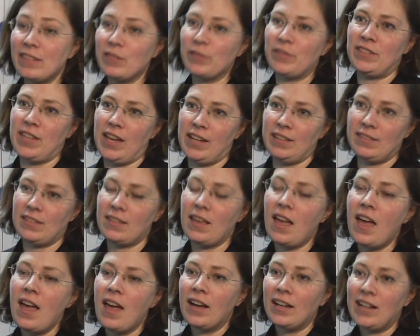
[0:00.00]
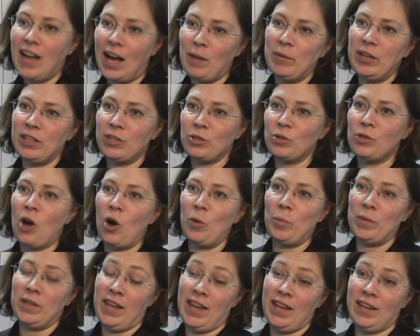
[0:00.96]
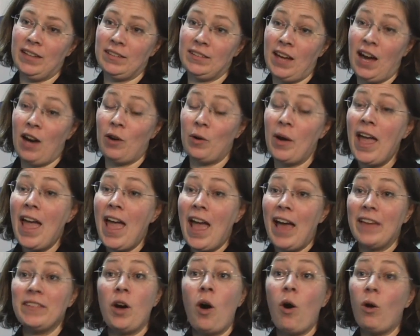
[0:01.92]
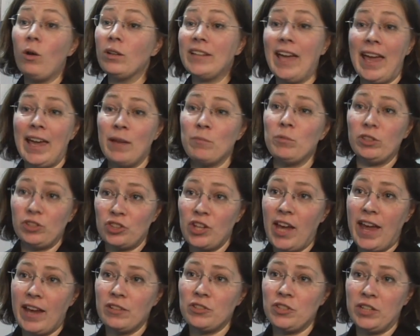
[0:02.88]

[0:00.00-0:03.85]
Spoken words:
of states coming to Copenhagen now, and the whole game will change